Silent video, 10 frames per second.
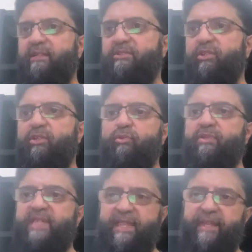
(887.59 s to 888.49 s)
to
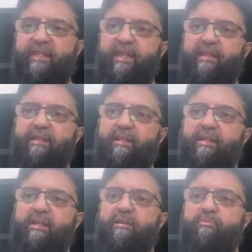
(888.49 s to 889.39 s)
use, that they can
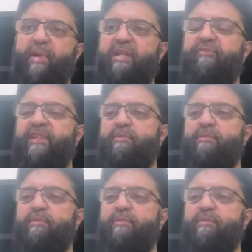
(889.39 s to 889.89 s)
benefit